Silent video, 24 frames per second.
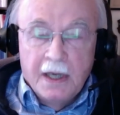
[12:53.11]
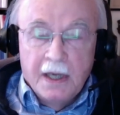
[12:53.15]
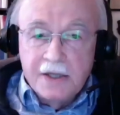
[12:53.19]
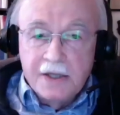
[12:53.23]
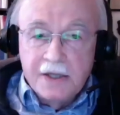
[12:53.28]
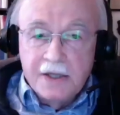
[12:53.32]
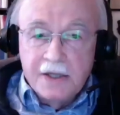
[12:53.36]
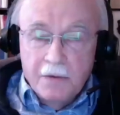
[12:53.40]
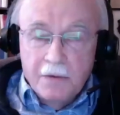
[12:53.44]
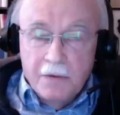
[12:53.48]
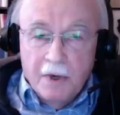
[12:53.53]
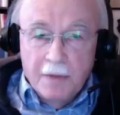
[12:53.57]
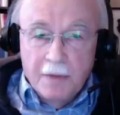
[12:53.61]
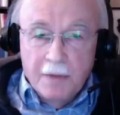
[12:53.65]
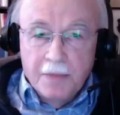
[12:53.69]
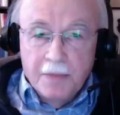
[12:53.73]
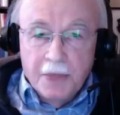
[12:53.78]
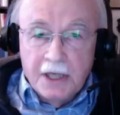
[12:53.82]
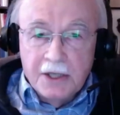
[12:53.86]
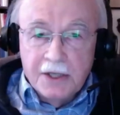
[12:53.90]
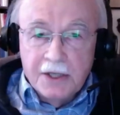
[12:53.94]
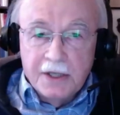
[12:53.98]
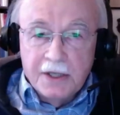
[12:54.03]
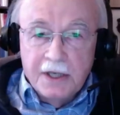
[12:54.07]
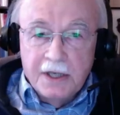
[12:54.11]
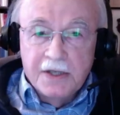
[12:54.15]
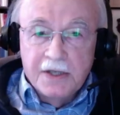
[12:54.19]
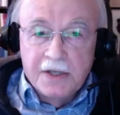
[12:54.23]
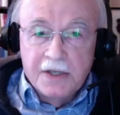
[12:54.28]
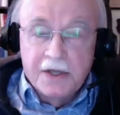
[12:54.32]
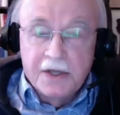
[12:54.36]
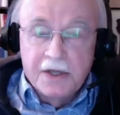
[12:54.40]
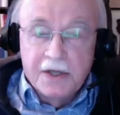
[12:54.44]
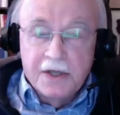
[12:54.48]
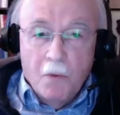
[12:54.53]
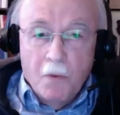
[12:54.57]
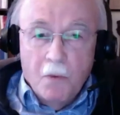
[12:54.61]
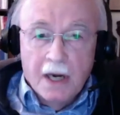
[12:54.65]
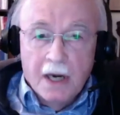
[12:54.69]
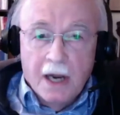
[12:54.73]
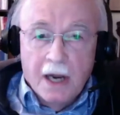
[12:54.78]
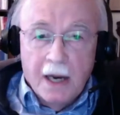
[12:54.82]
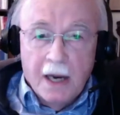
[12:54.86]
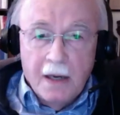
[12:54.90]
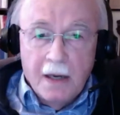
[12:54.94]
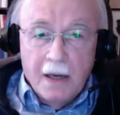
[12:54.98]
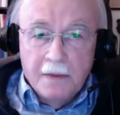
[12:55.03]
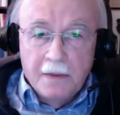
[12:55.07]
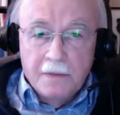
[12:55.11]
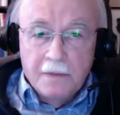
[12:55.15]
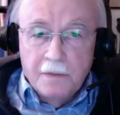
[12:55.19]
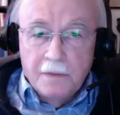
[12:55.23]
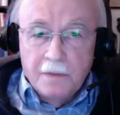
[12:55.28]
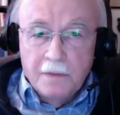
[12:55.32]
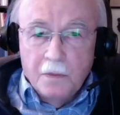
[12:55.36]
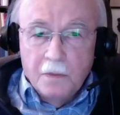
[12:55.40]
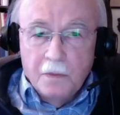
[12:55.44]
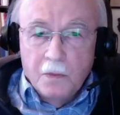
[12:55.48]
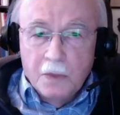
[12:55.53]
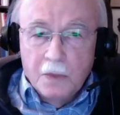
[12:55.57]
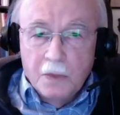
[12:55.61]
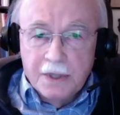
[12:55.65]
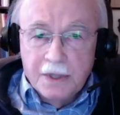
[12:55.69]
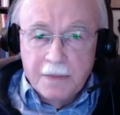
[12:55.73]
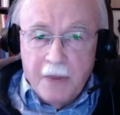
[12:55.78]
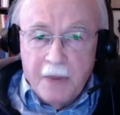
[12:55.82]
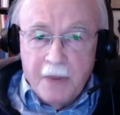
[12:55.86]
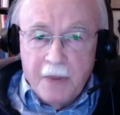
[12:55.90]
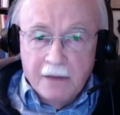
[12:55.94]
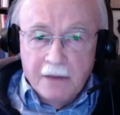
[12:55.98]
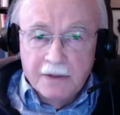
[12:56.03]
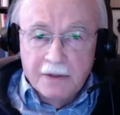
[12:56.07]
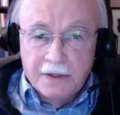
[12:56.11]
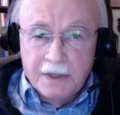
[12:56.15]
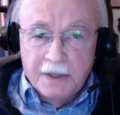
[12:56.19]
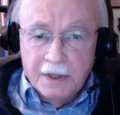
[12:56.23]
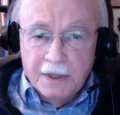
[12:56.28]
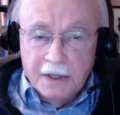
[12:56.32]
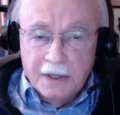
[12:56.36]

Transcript: Now, what he says in one place is that when I